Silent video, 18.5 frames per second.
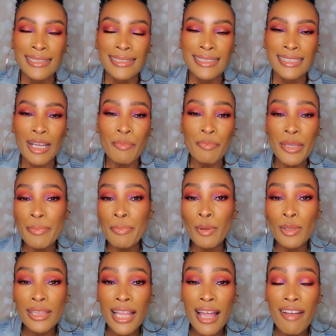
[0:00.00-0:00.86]
some
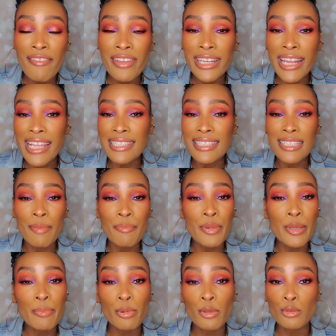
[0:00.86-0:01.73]
people love it and
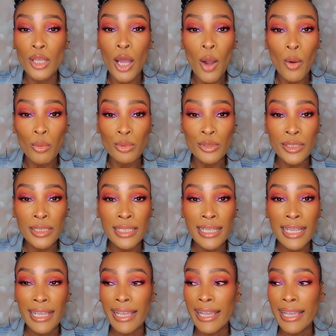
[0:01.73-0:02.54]
some people don't.